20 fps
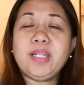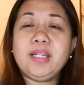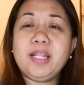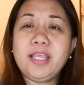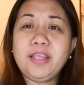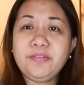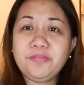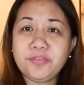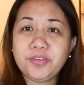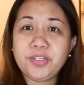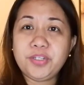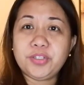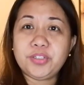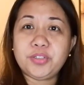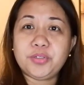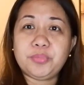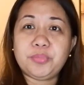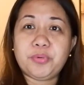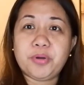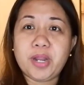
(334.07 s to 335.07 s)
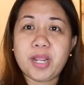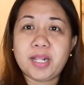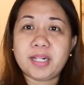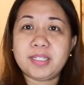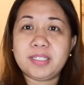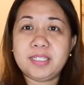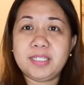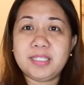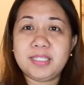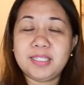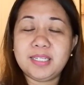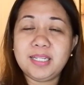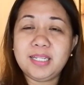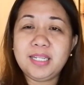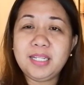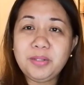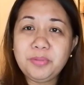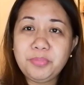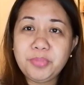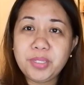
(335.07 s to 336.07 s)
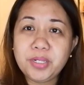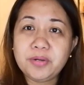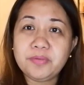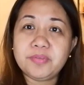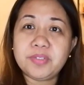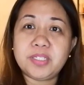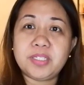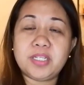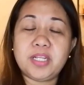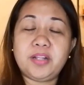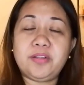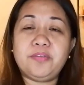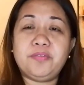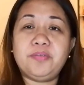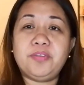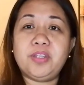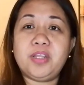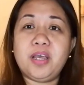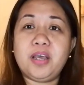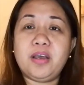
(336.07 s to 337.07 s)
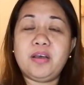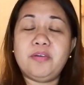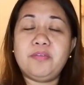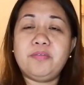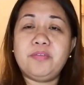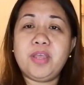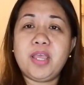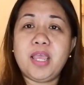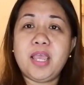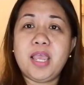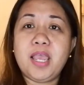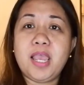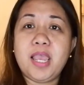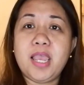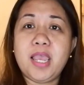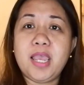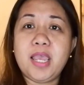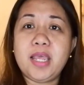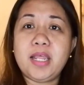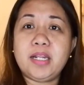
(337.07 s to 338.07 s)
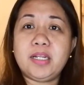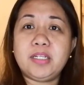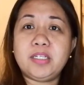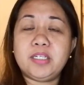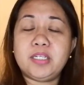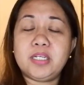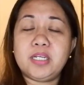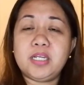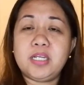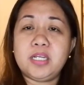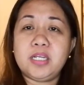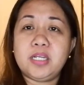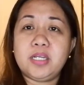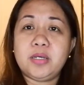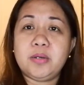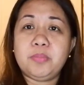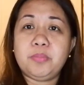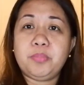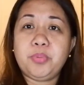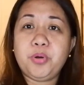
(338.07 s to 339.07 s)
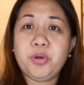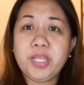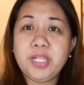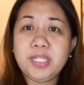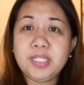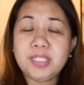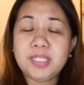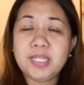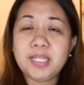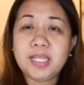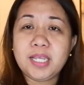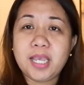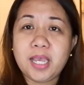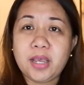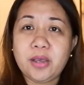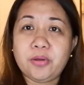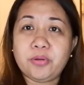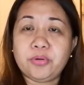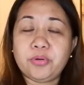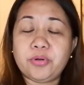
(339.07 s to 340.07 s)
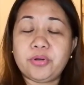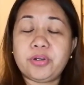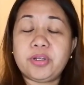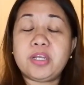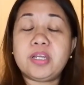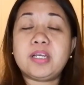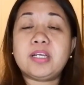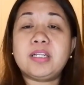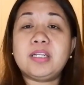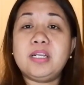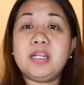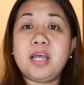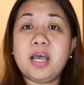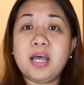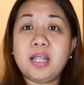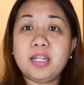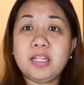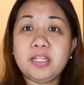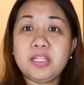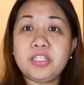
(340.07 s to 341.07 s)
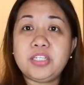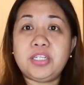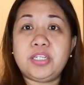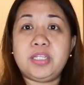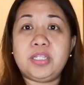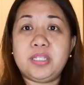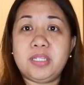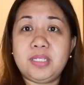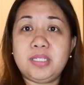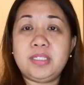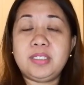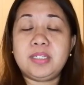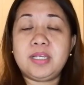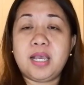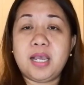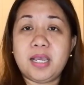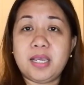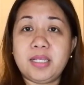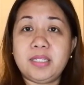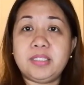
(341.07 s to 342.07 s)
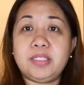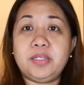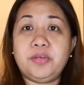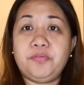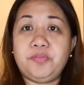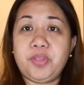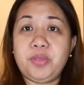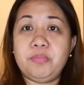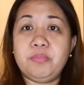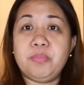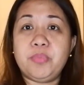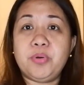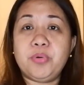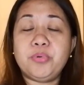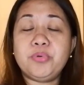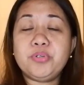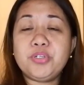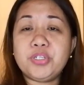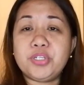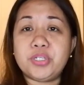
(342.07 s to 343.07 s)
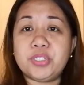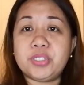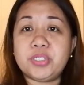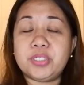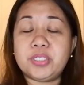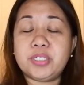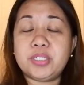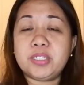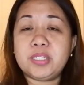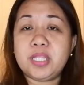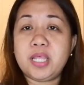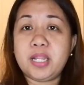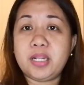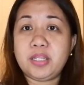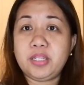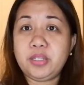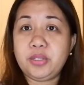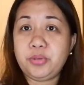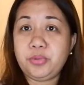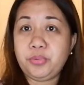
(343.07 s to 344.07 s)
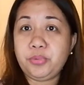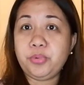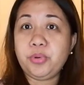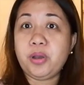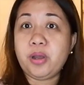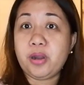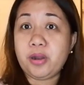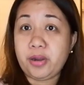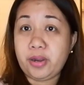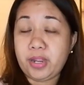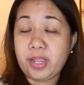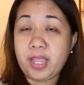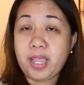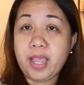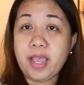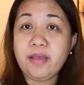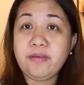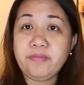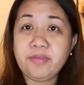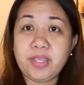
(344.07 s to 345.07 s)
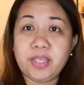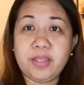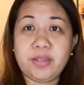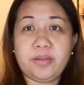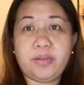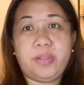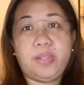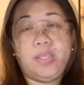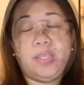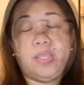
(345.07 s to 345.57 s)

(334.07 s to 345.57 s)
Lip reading: I'd like for you to practice a little bit of self love and pointing out or acknowledging these kinds of emotions that you are having.